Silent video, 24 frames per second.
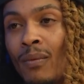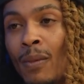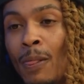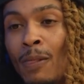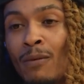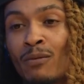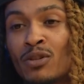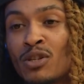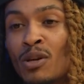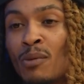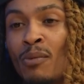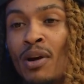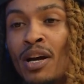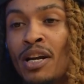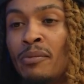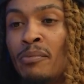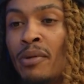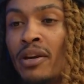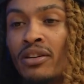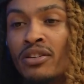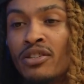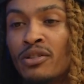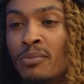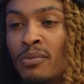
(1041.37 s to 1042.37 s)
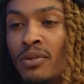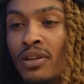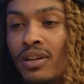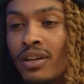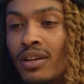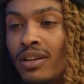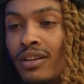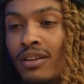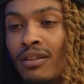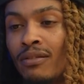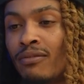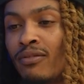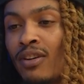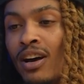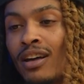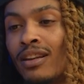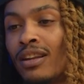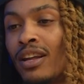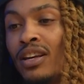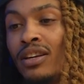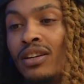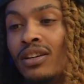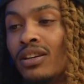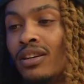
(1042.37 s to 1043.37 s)
somebody makes a beat, and if I
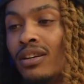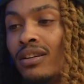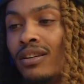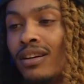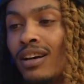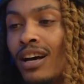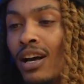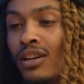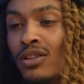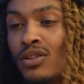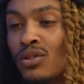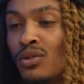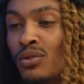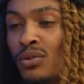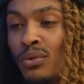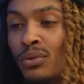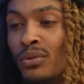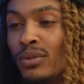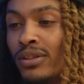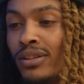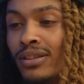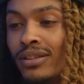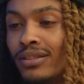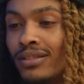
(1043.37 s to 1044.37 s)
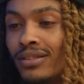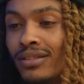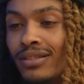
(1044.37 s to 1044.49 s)
like it, I just use it.